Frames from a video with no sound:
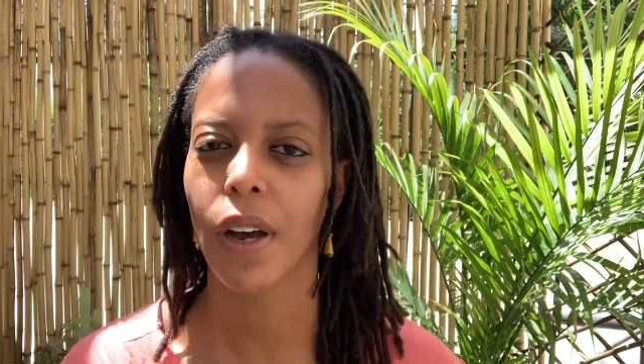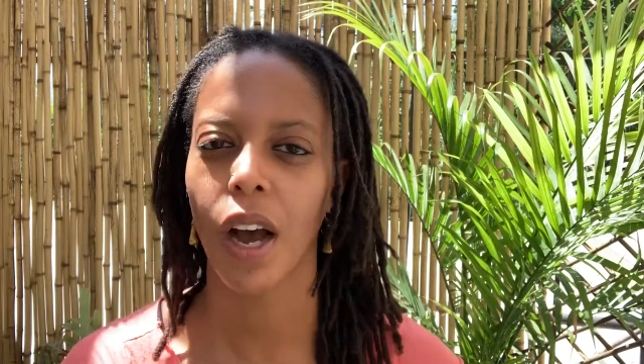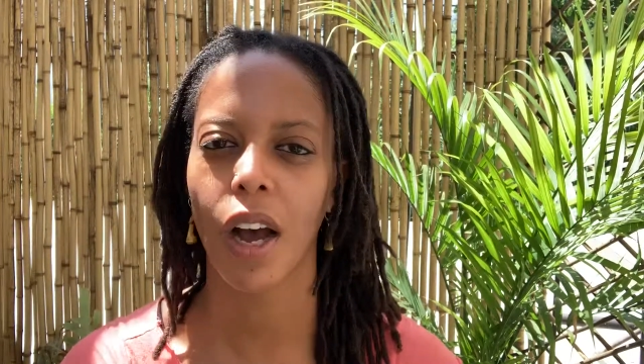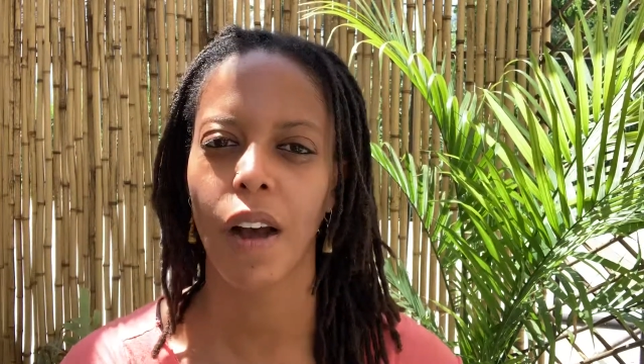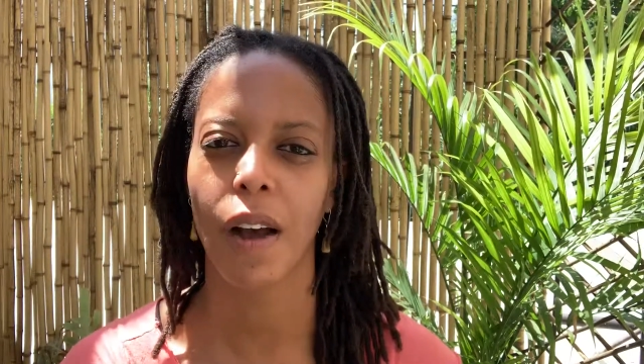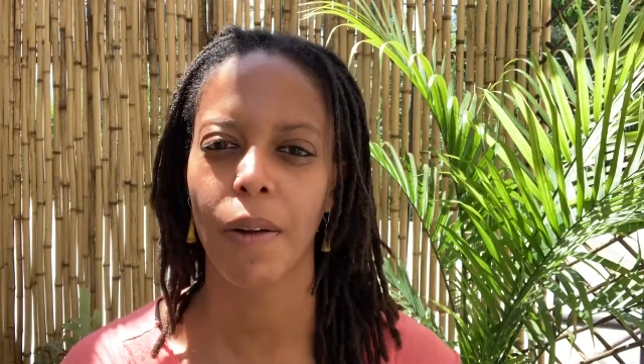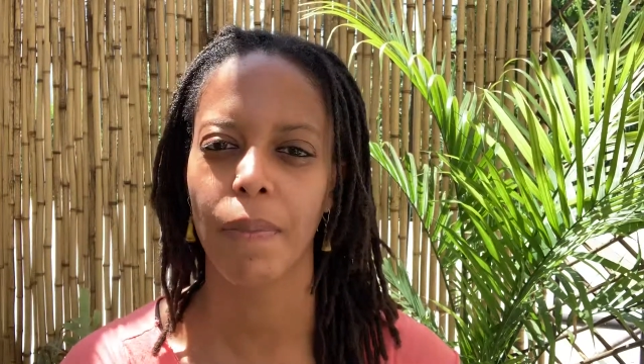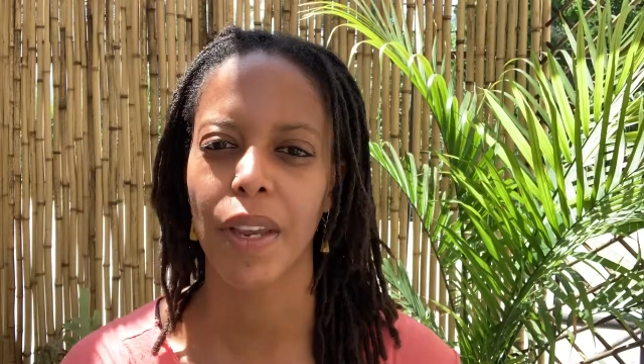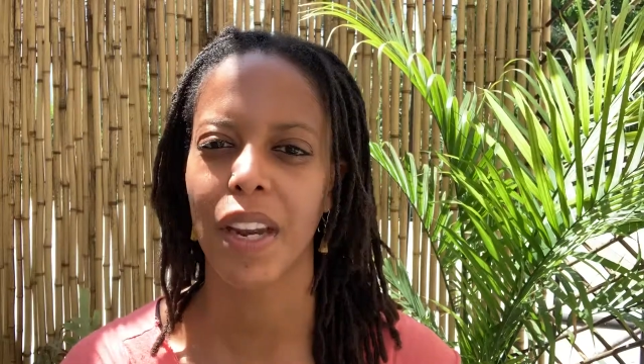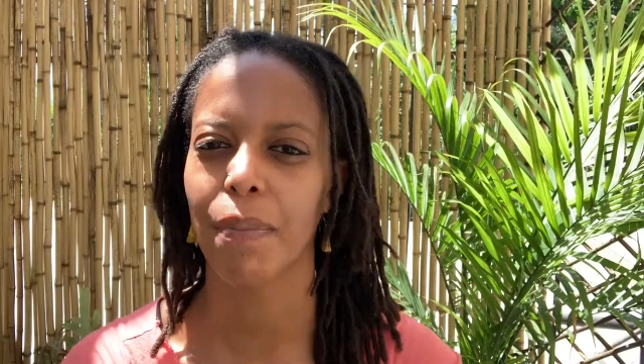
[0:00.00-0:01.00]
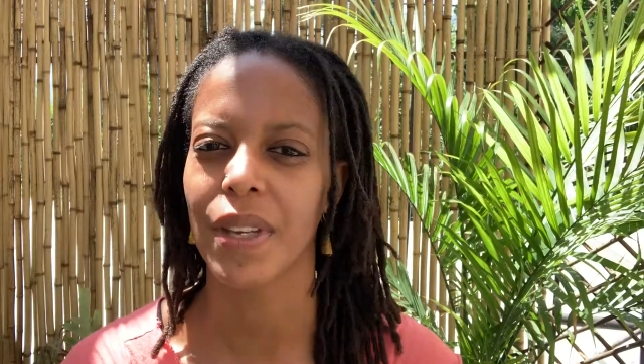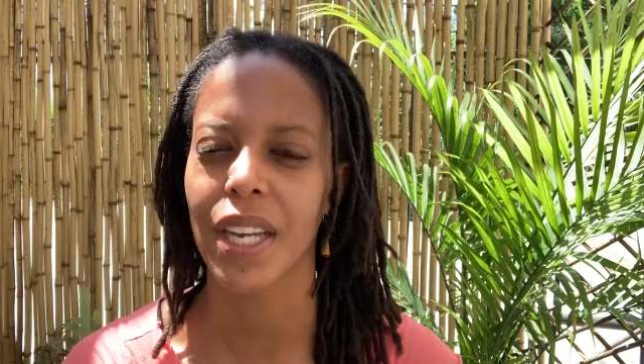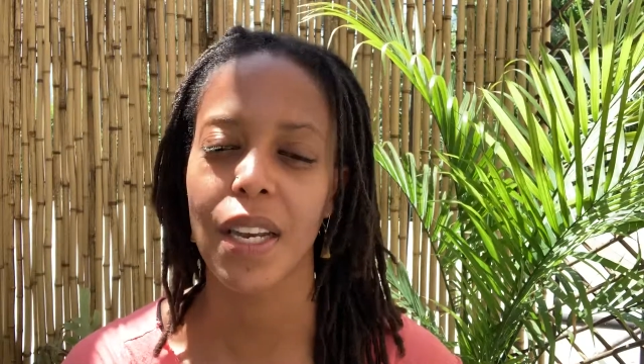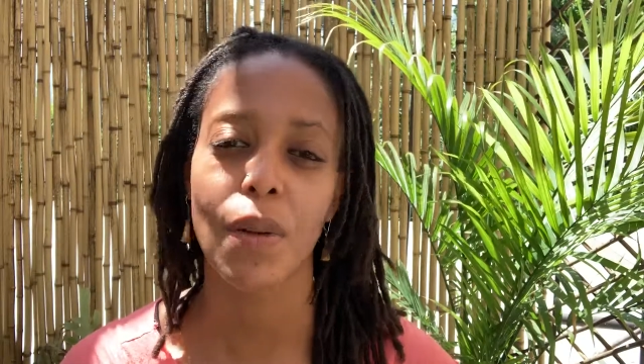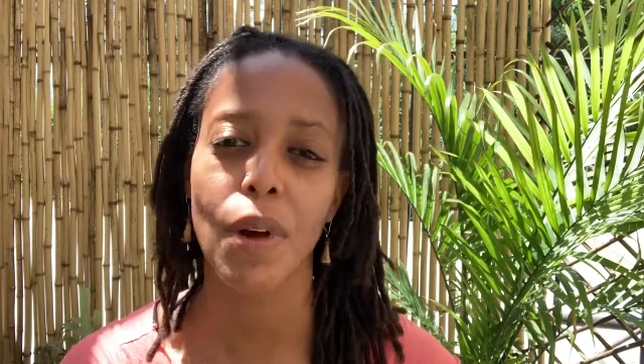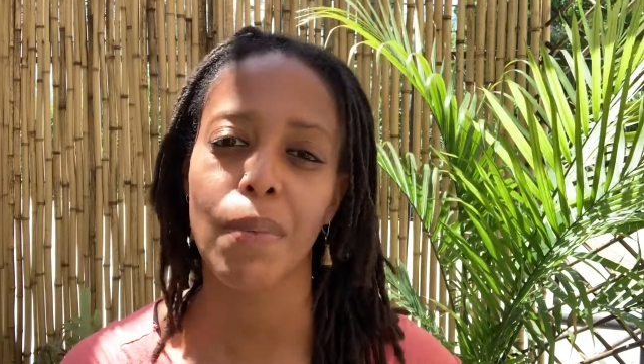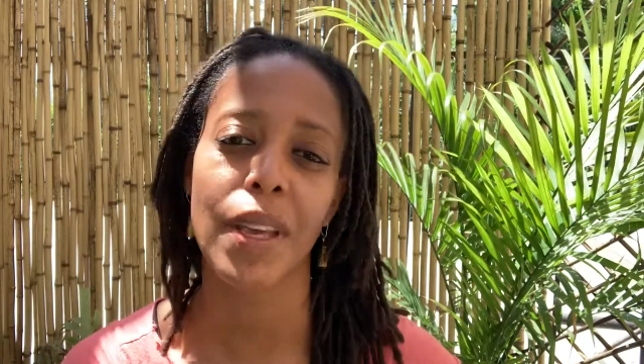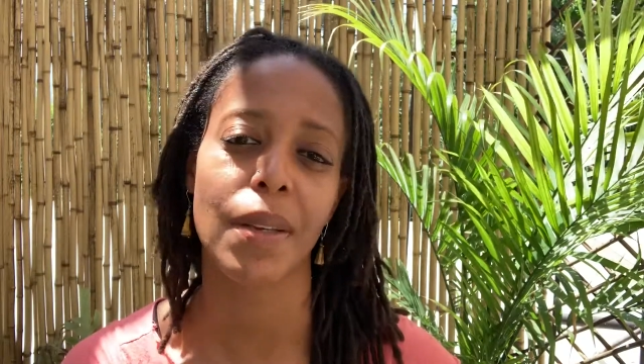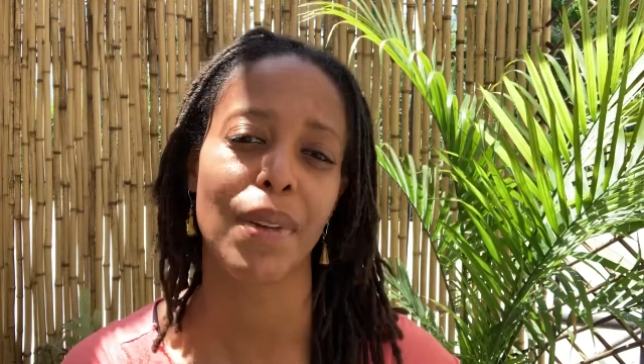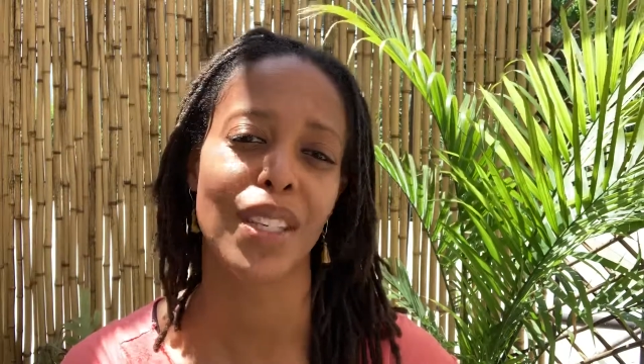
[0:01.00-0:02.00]
may not be eating well,
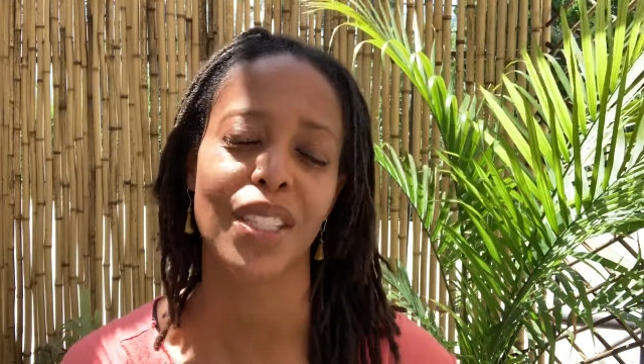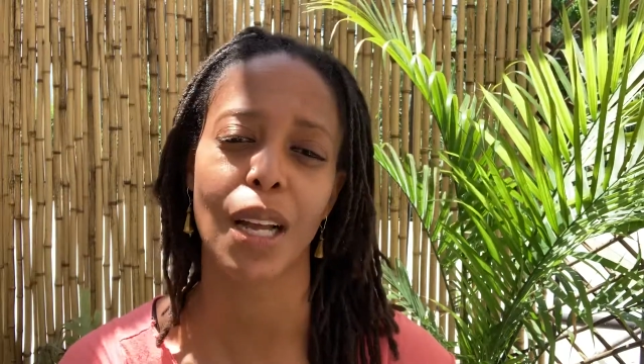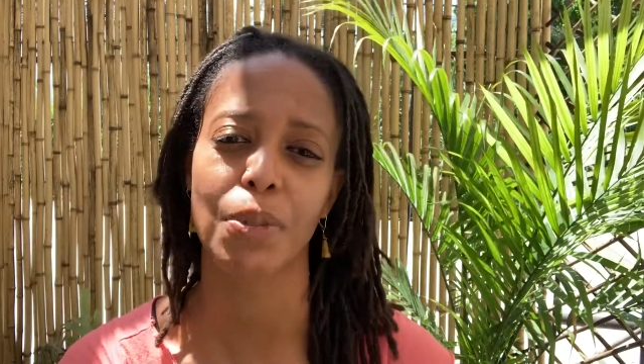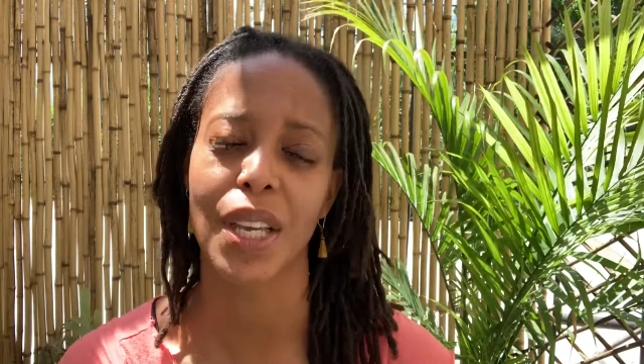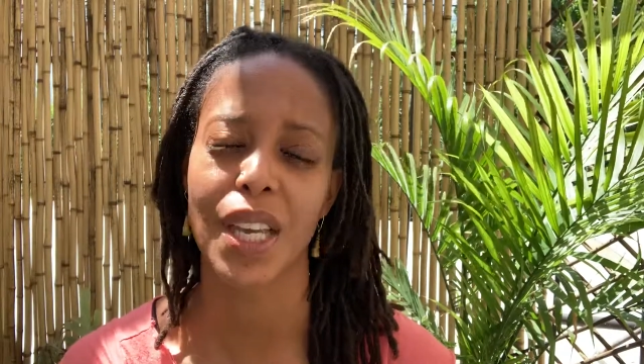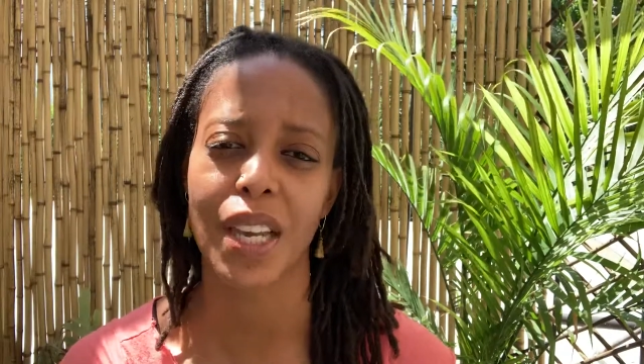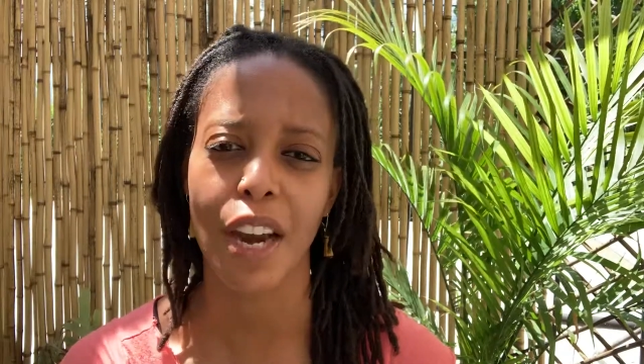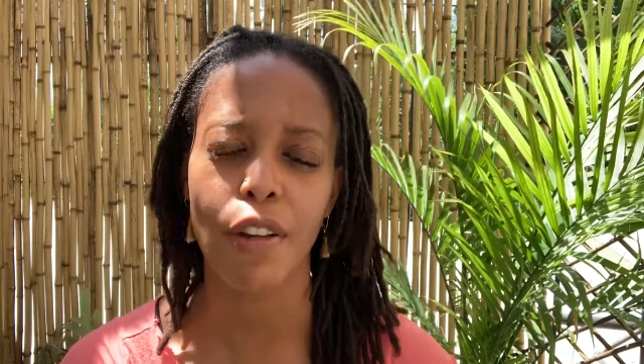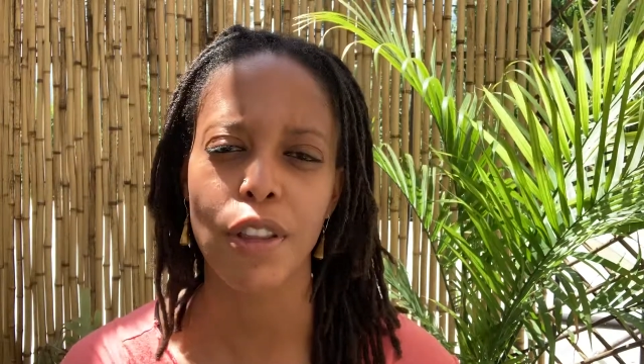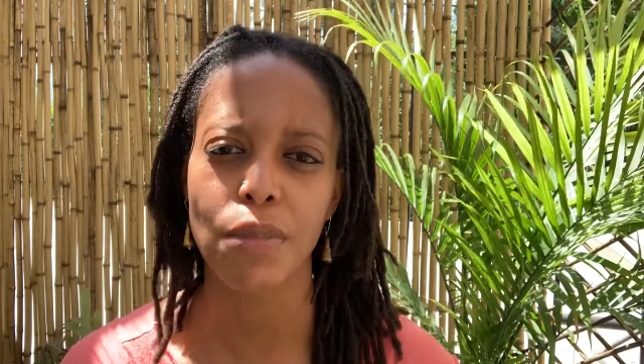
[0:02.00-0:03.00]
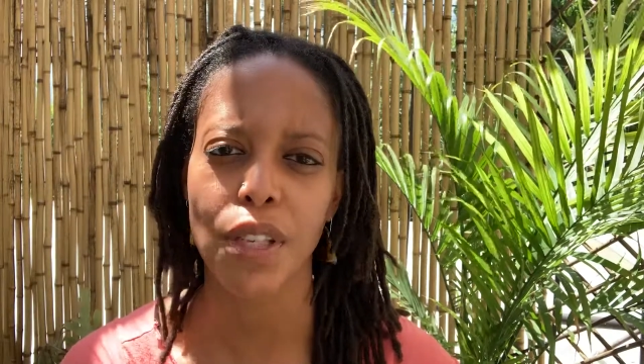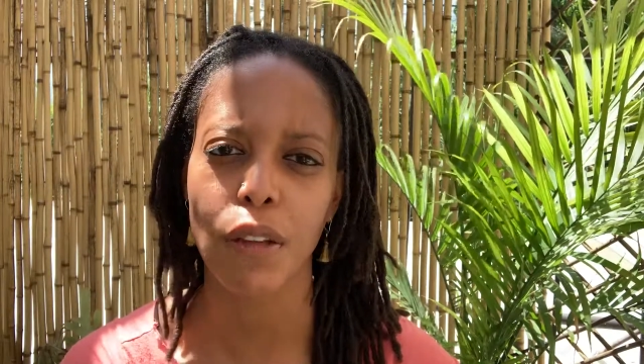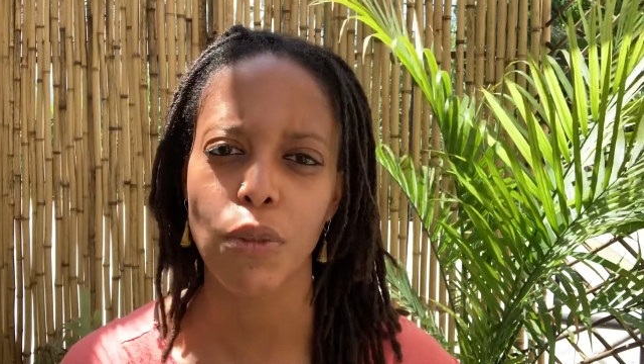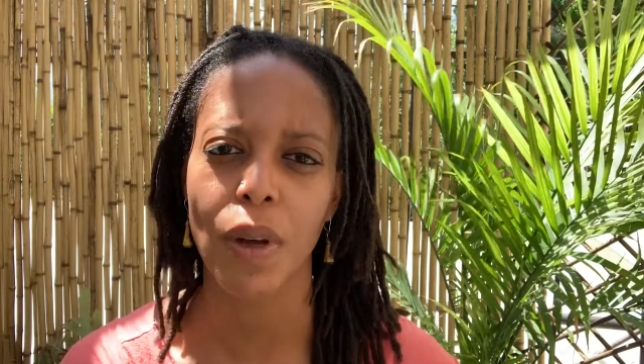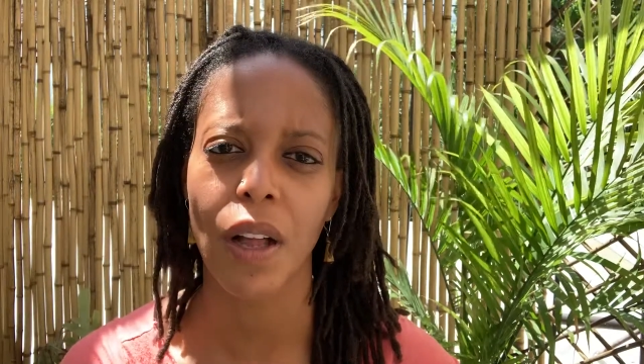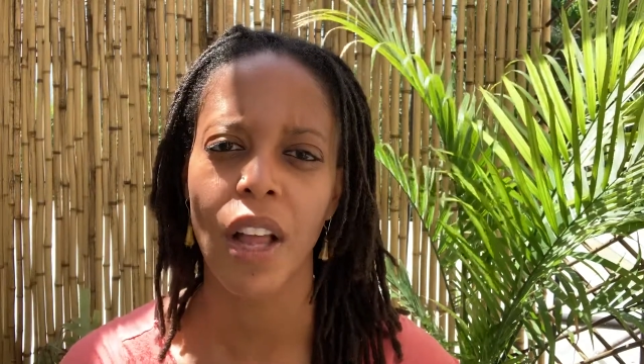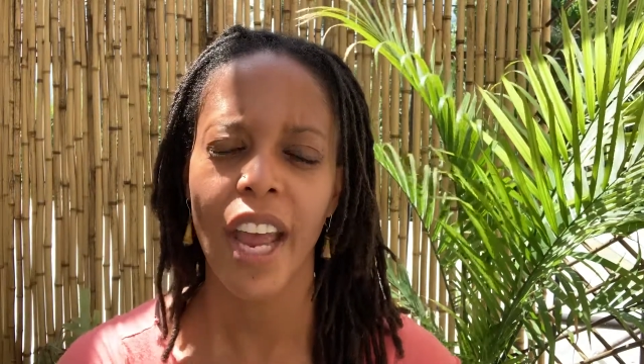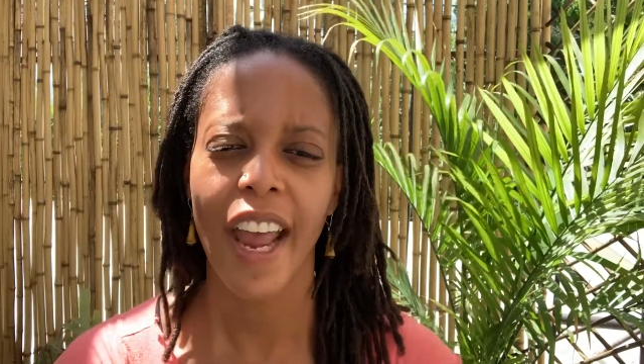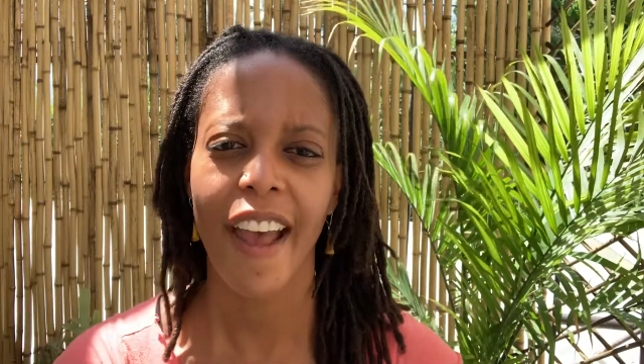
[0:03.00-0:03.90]
may stop taking care of themselves well.